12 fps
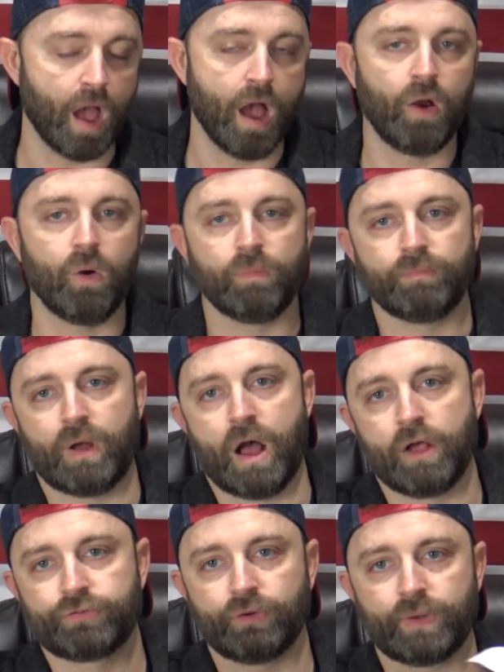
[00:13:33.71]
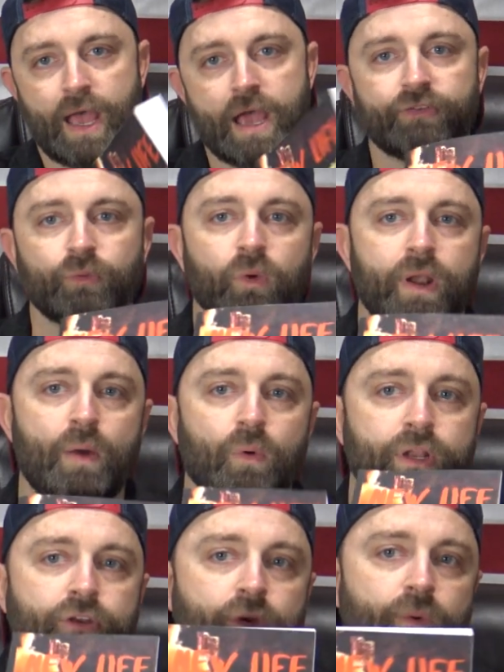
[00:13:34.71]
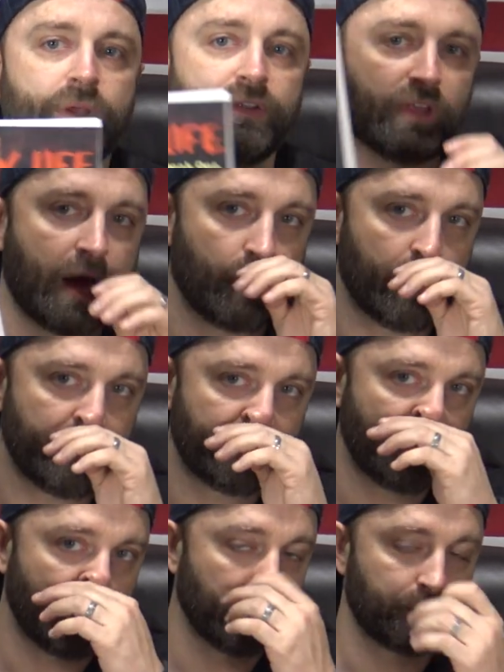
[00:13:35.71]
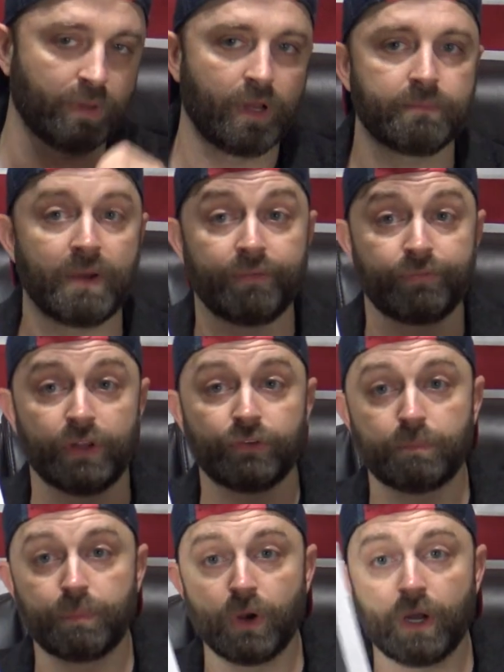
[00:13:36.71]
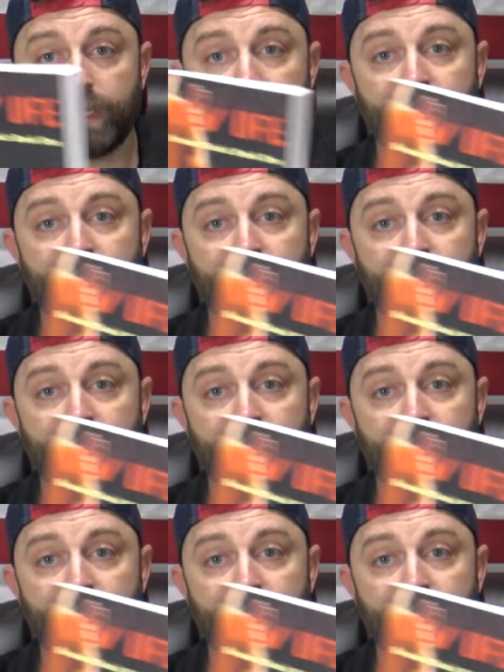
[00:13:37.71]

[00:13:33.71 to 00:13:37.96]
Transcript: Oh, also, guys, what I want to do is I want to plug my friend's book.